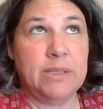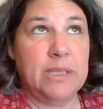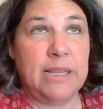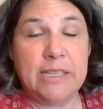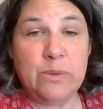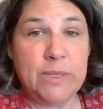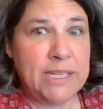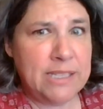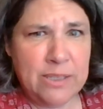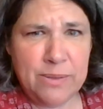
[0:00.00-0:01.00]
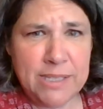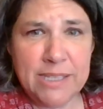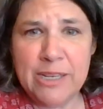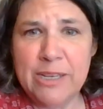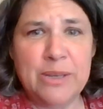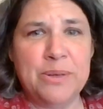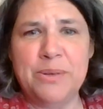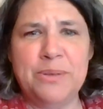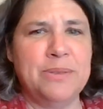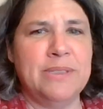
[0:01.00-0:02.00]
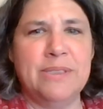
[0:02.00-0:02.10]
Was it last week, 2 weeks ago?